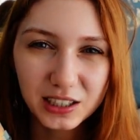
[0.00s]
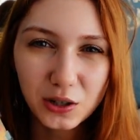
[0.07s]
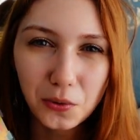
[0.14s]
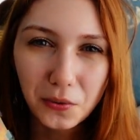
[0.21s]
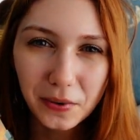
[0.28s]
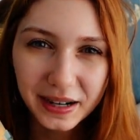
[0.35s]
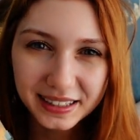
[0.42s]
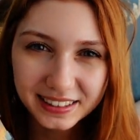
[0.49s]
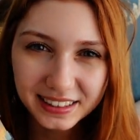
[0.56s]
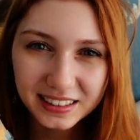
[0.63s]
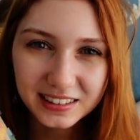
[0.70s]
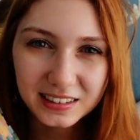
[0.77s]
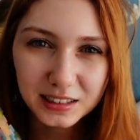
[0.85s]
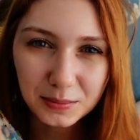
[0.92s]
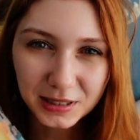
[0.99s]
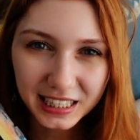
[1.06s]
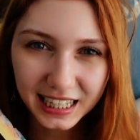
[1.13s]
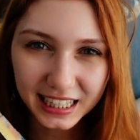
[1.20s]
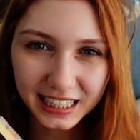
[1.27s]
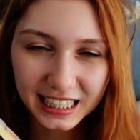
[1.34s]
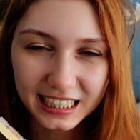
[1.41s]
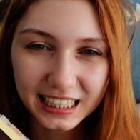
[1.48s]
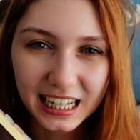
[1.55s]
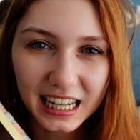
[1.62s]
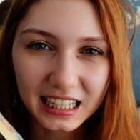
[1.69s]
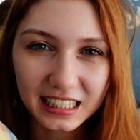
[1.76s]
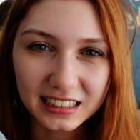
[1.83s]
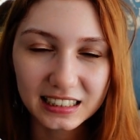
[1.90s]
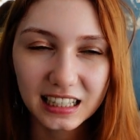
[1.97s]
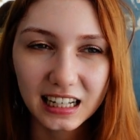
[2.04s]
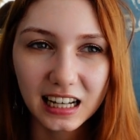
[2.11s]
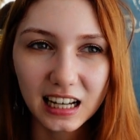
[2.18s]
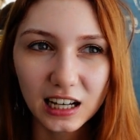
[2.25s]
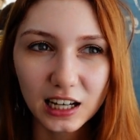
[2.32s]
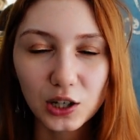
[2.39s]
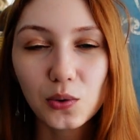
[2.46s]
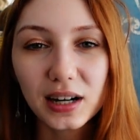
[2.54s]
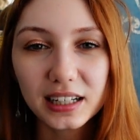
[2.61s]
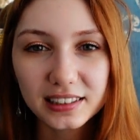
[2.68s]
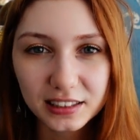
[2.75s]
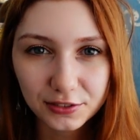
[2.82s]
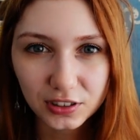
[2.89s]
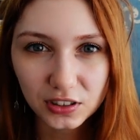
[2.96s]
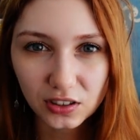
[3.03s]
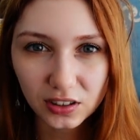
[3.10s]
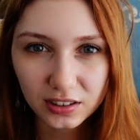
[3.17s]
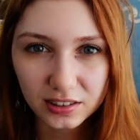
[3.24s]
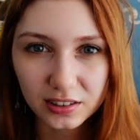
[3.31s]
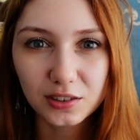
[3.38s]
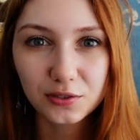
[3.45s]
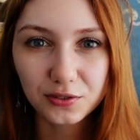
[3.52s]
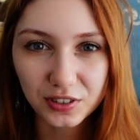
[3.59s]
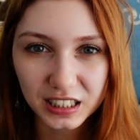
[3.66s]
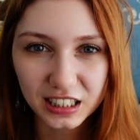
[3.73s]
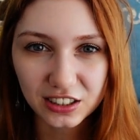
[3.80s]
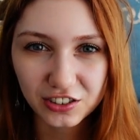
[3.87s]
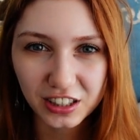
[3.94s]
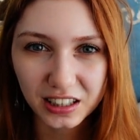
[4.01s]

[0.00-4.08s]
quite intimidating and quite difficult to finish